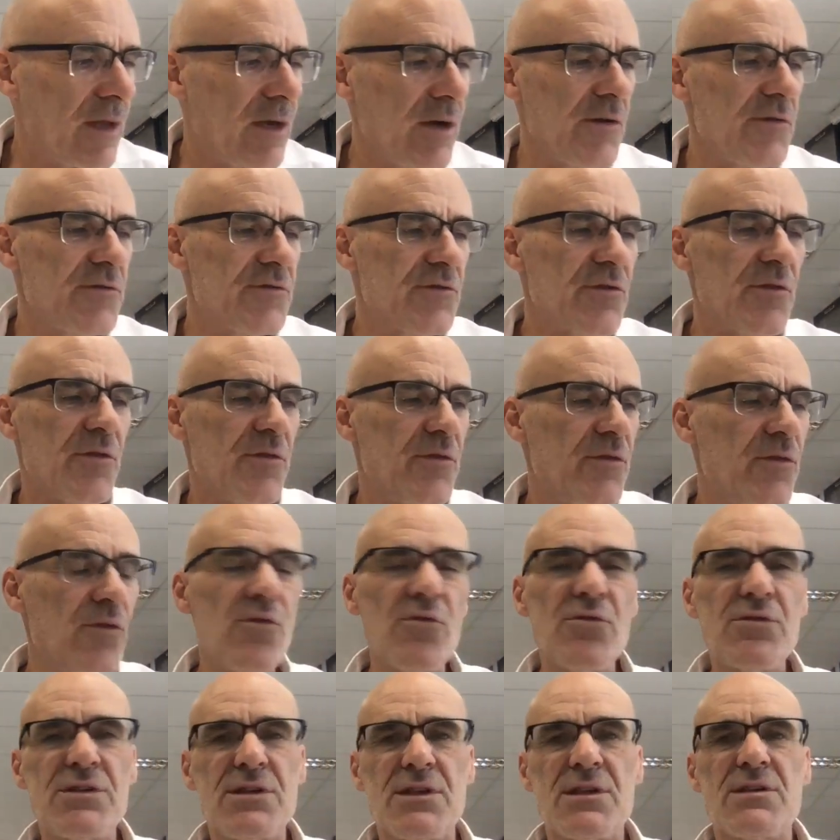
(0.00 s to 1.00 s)
of the
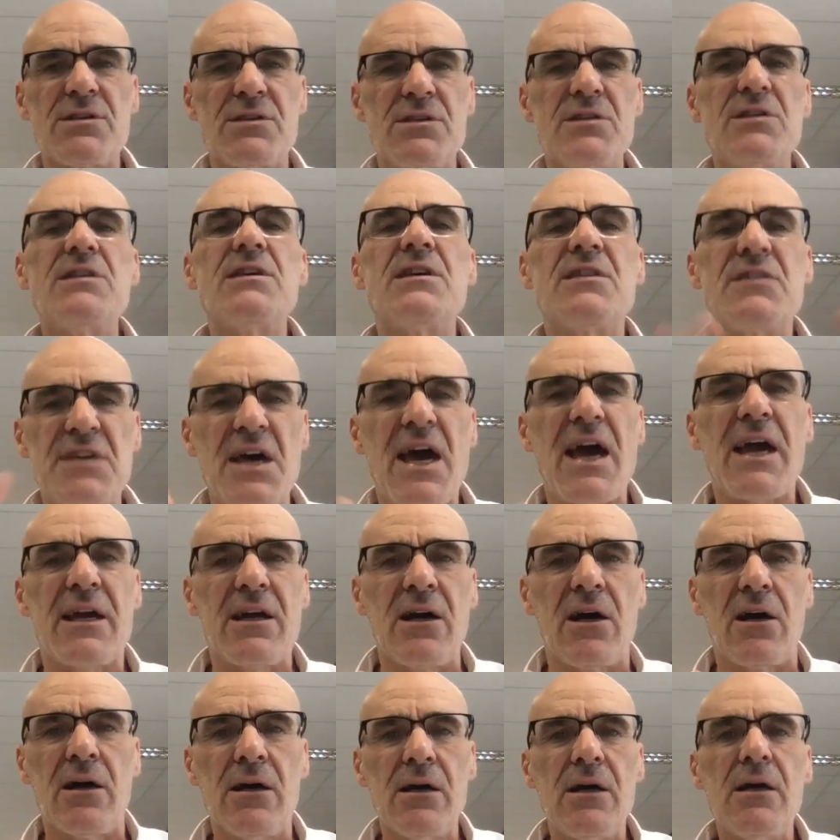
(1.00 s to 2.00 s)
forces the
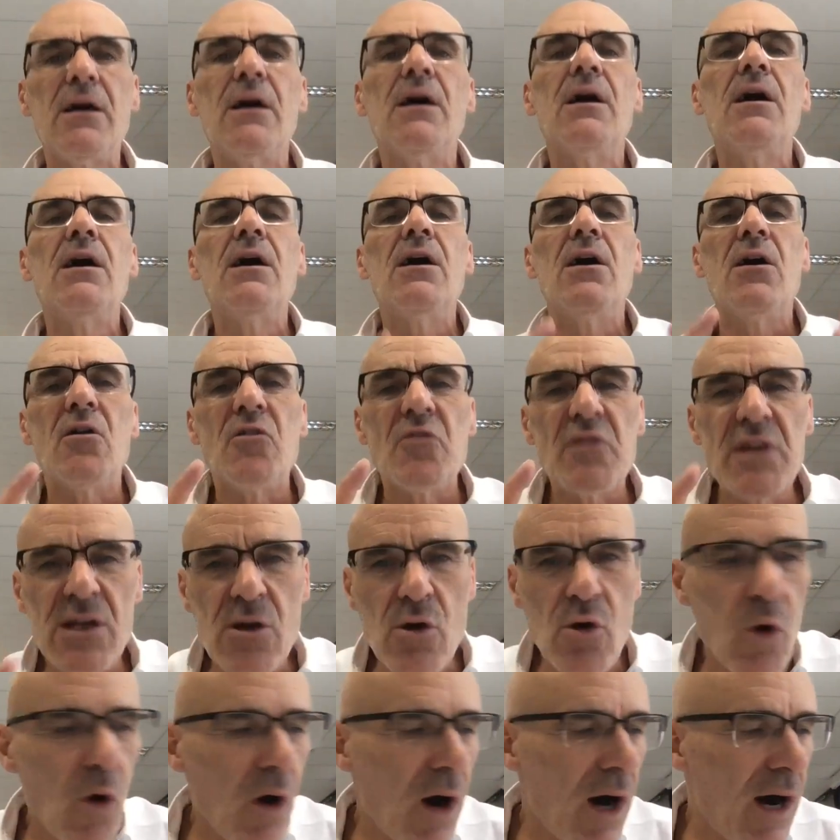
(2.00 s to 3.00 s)
attacker
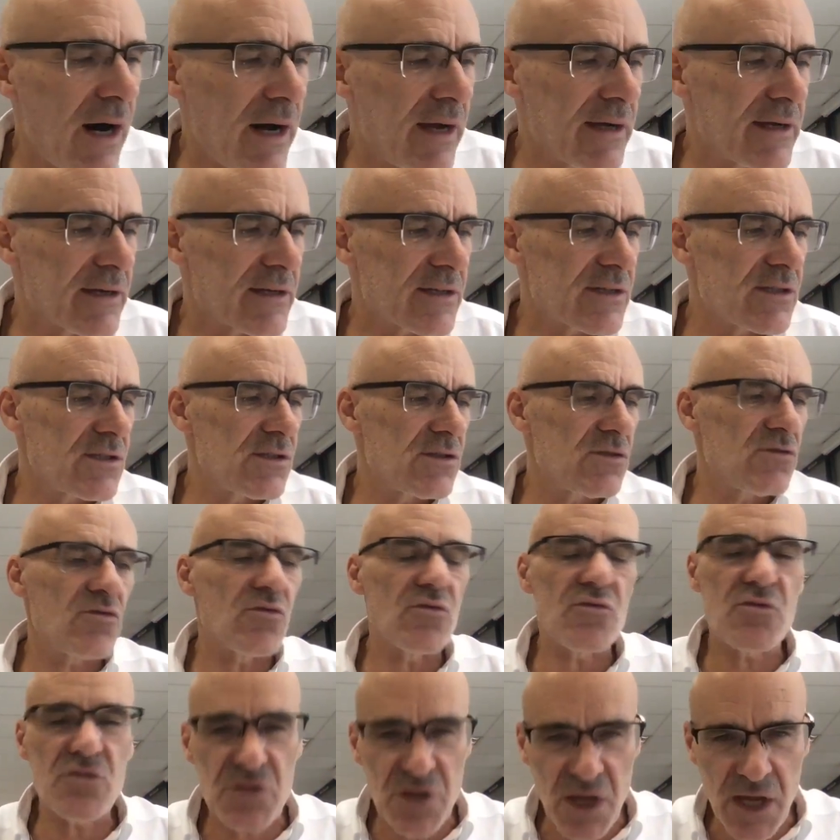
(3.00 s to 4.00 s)
requires to
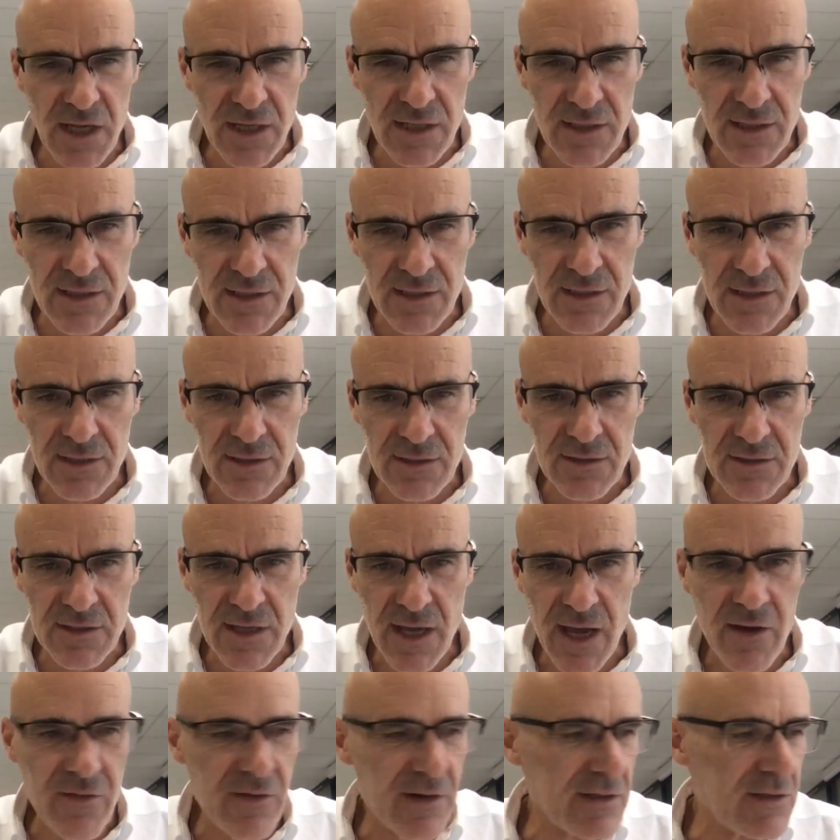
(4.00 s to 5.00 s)
take
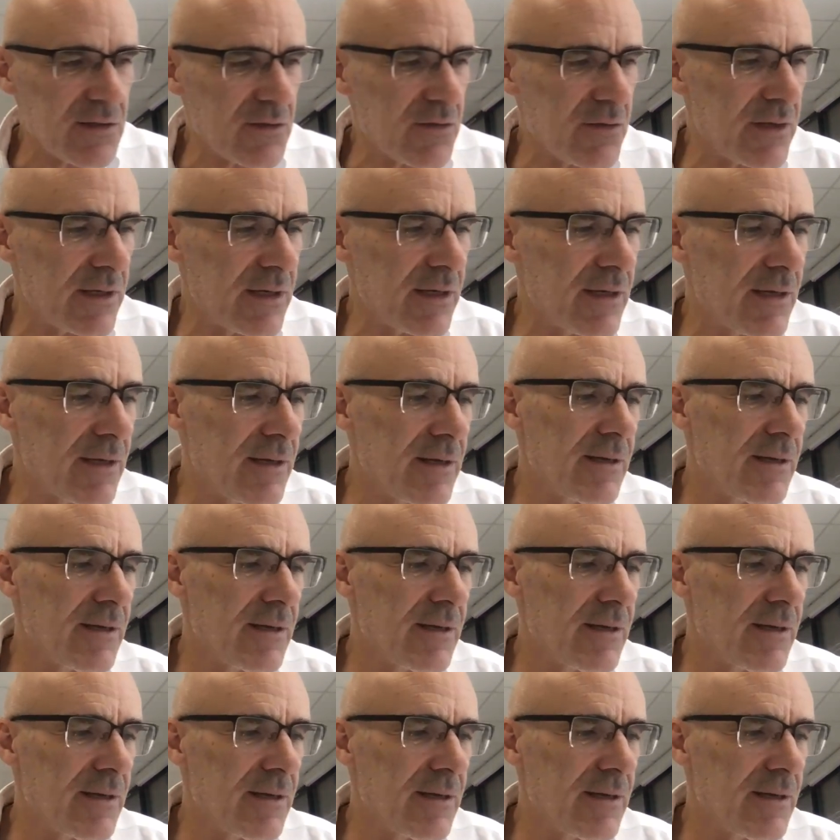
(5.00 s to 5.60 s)
territory,